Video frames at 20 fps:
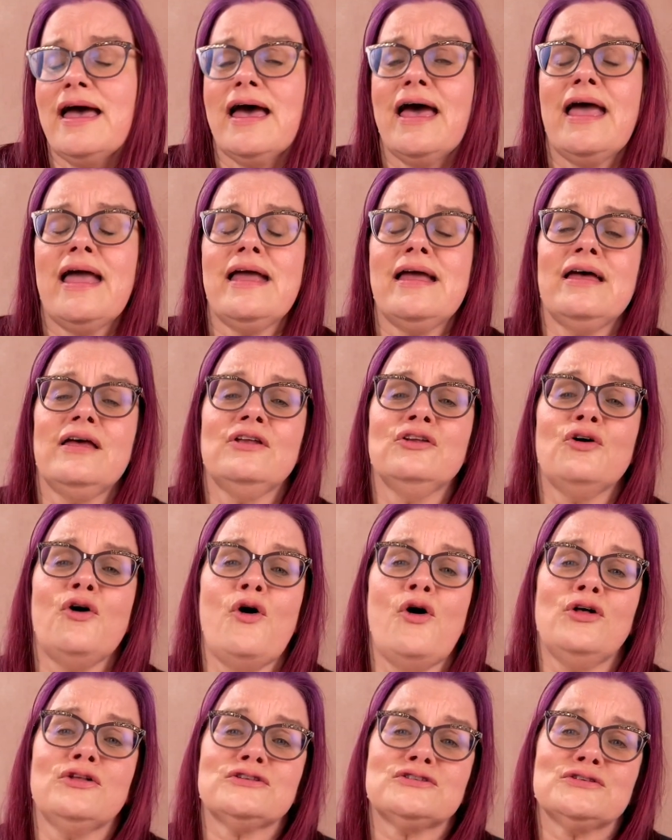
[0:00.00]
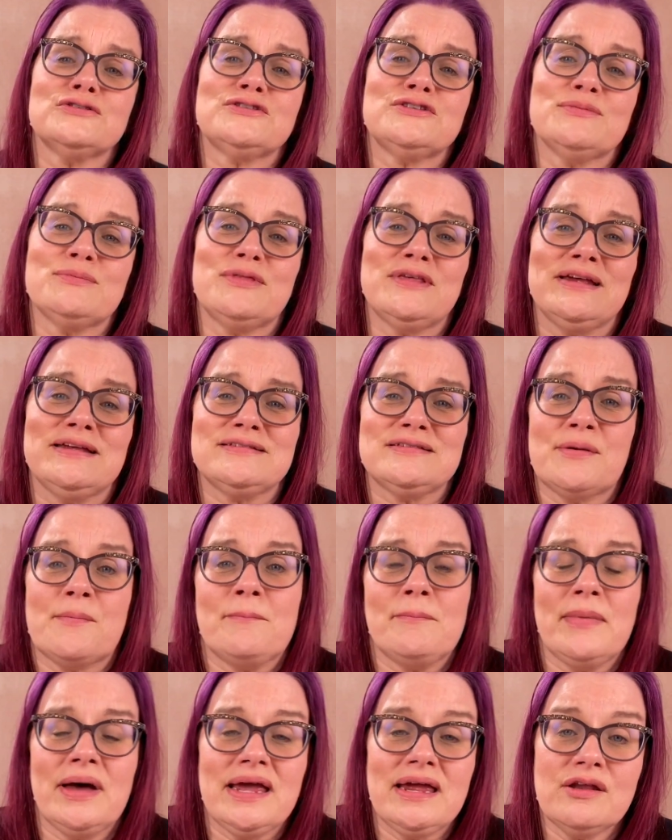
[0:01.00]
and also some things that
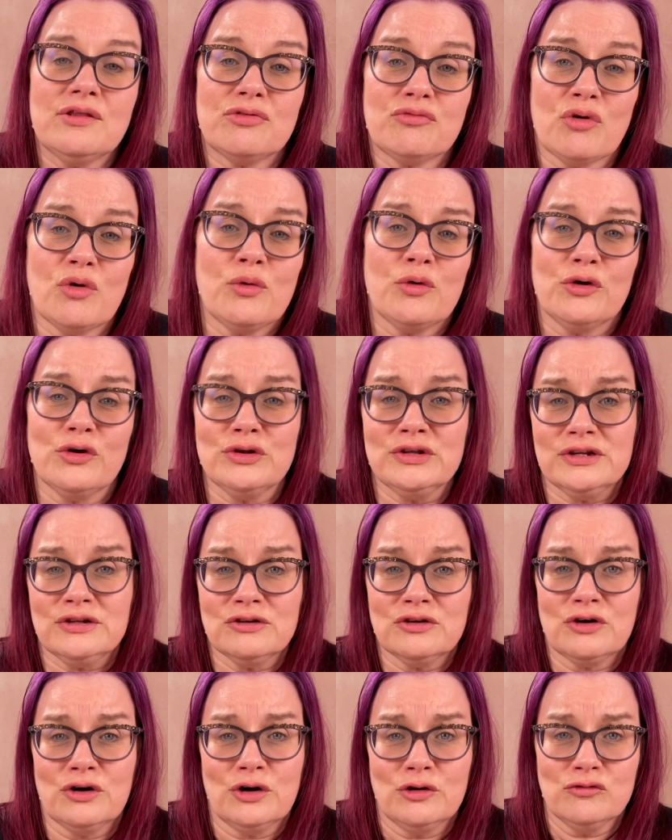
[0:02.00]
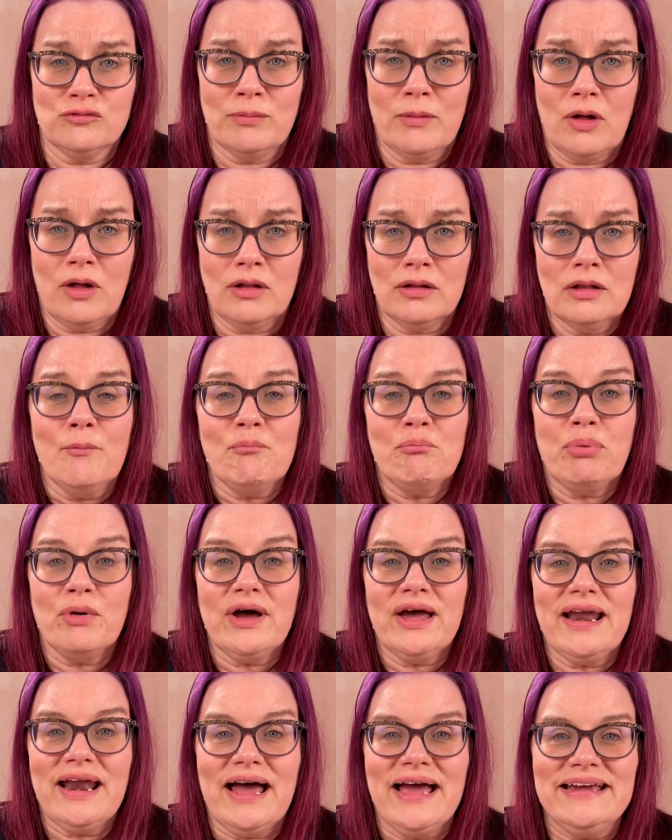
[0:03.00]
might throw her a little curveball.
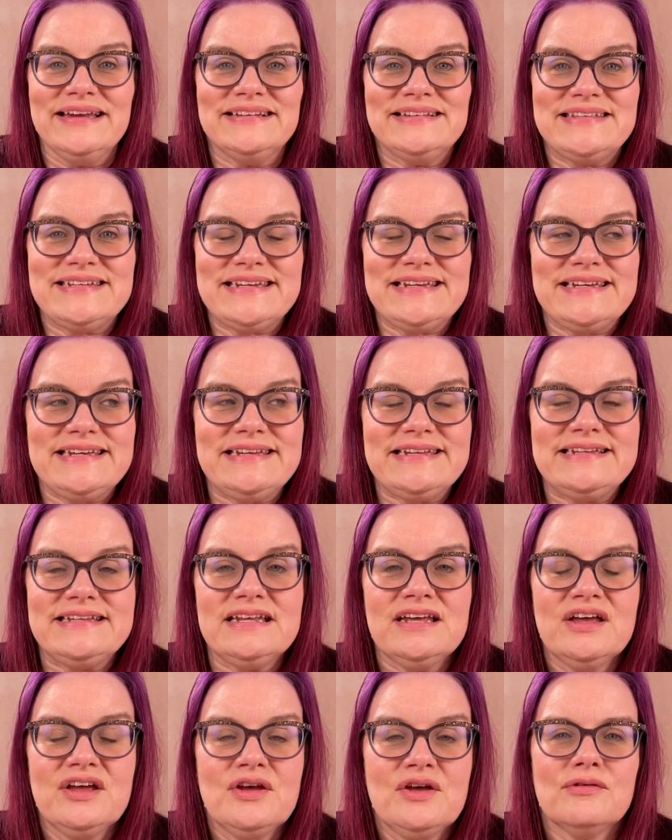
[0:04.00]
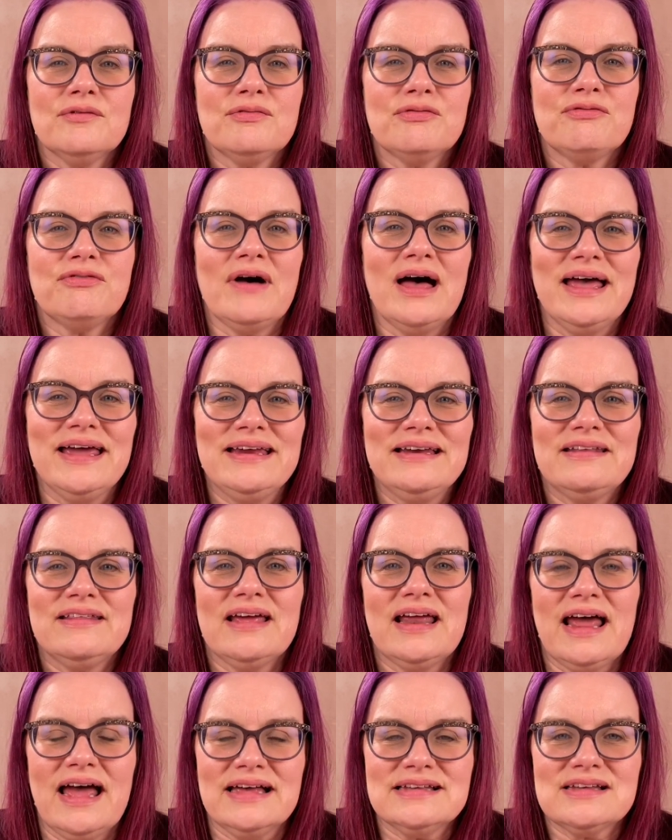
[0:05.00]
But I did find
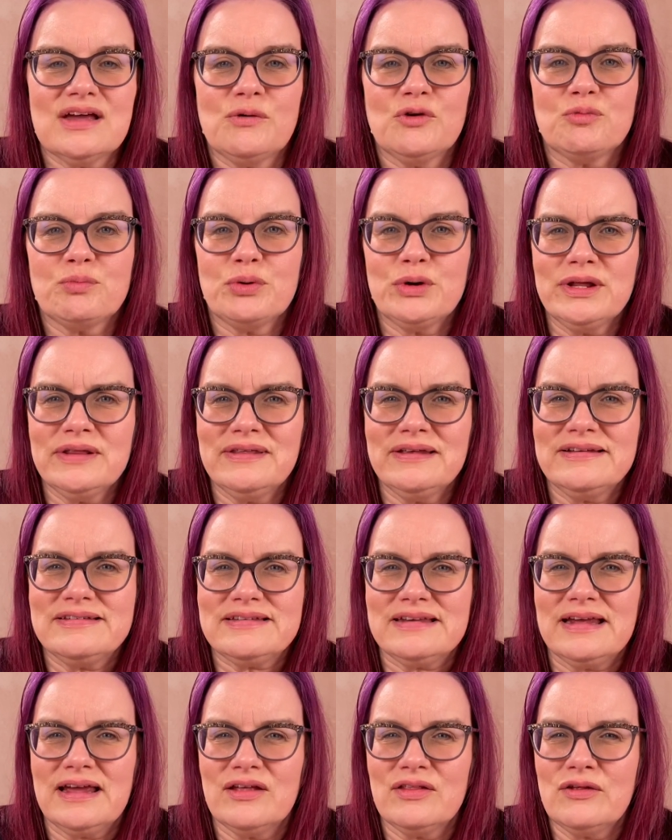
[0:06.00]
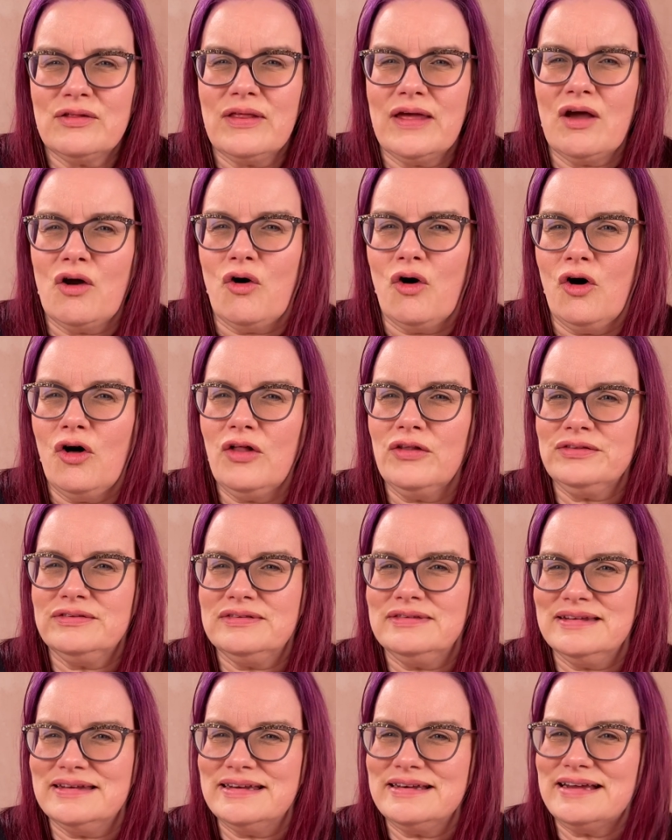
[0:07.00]
that as I was putting things together, they all
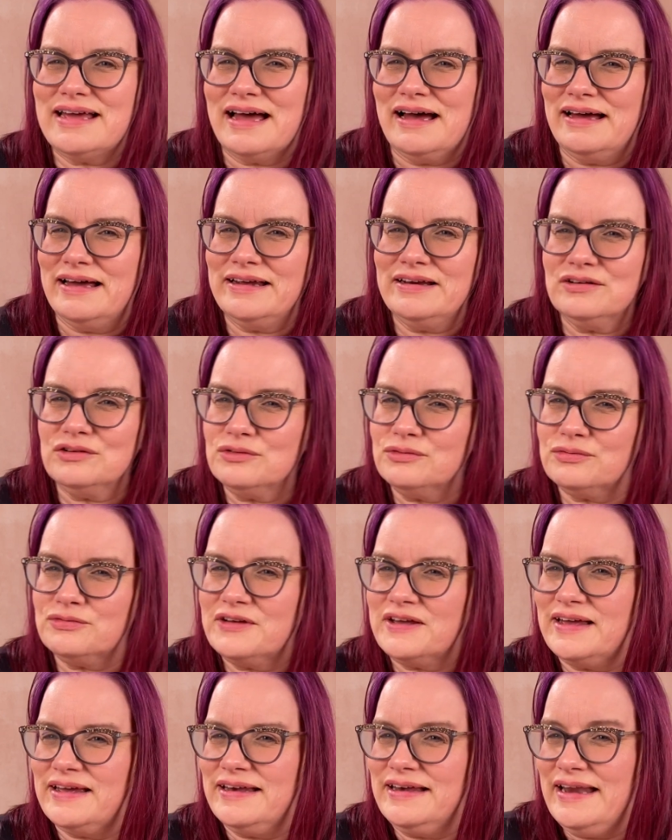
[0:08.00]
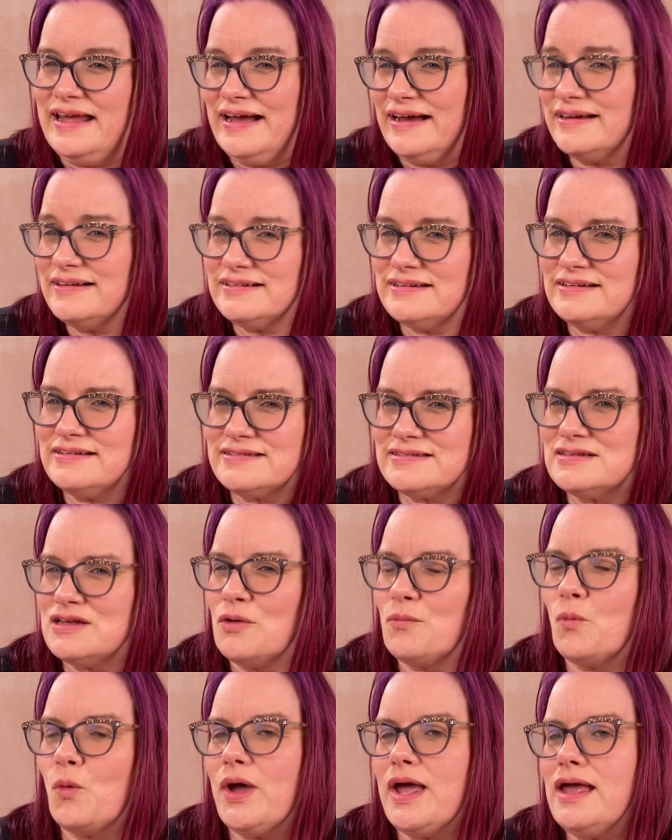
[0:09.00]
did kind of connect in
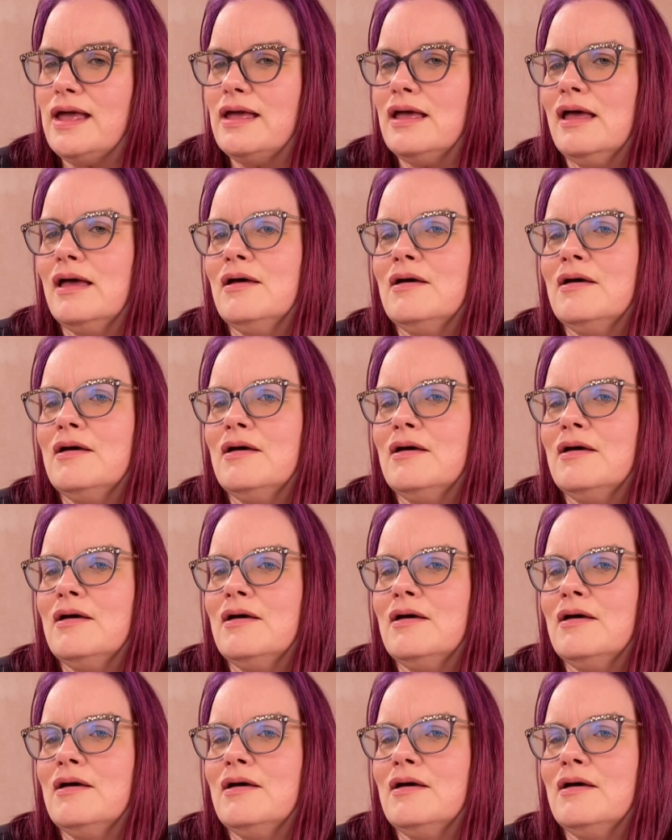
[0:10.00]
some way.